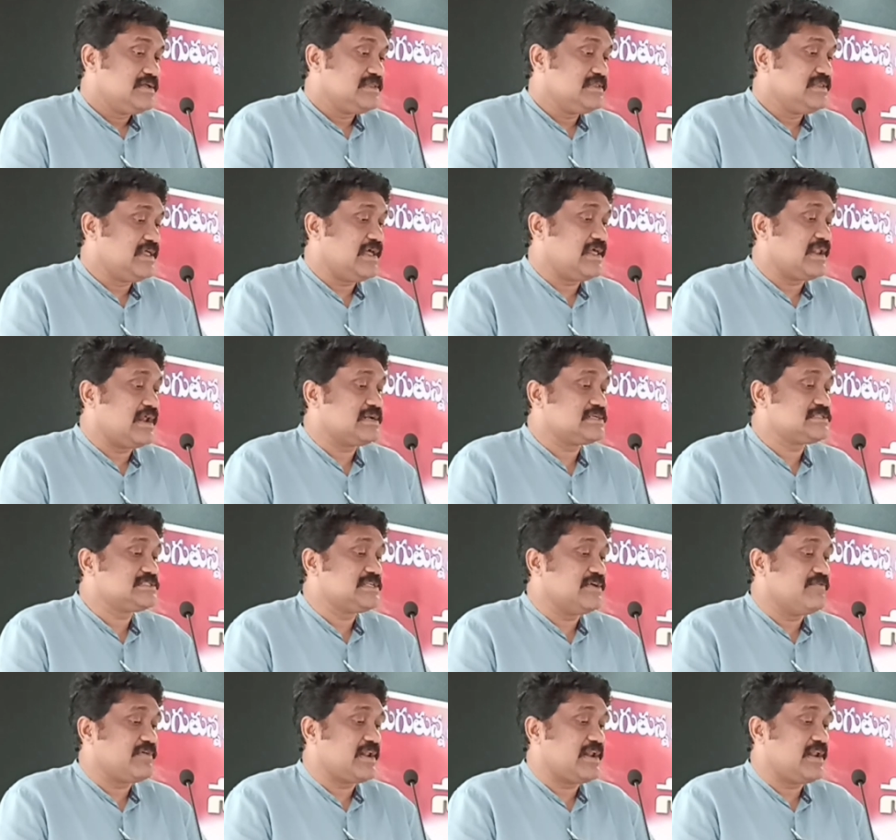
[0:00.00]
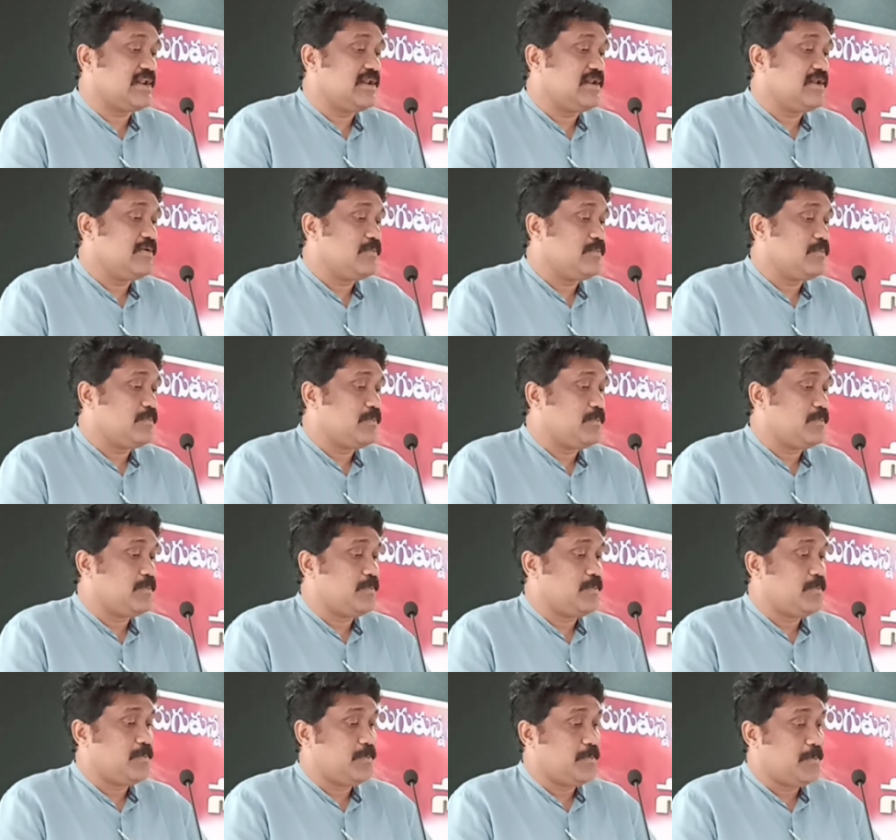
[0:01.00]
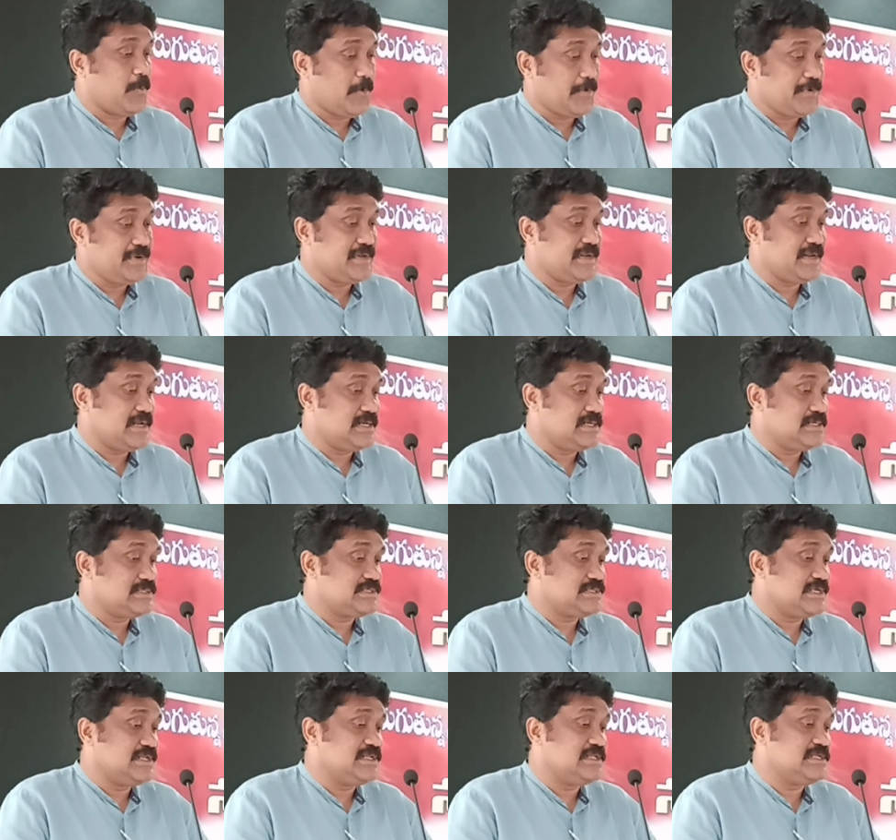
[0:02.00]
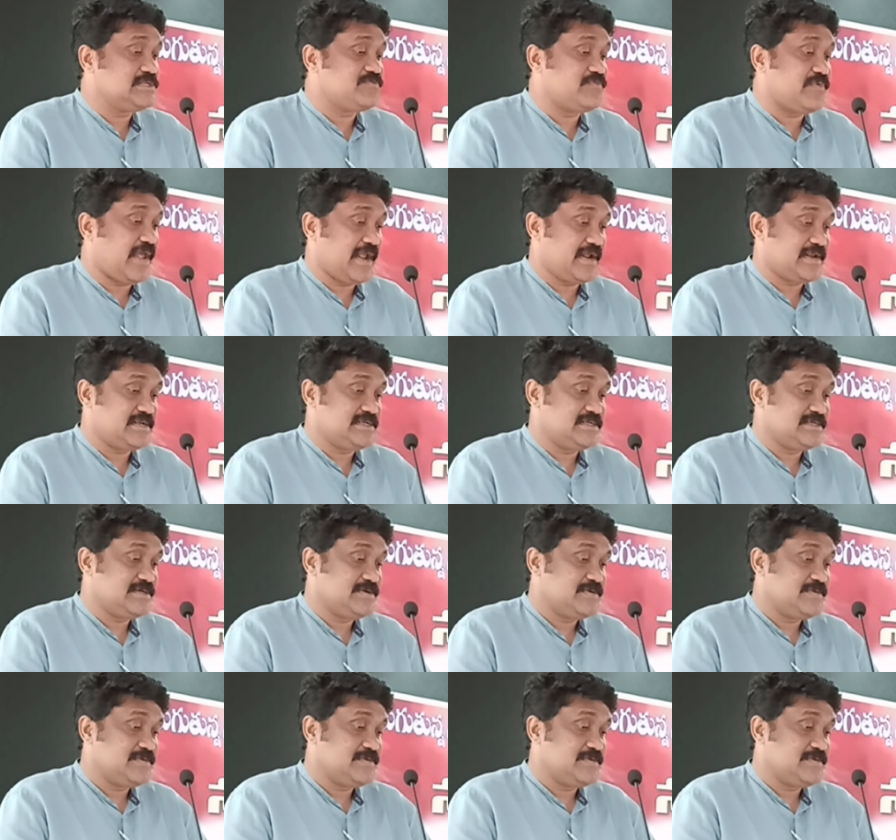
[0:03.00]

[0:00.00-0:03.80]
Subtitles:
there are several pointers in this fact.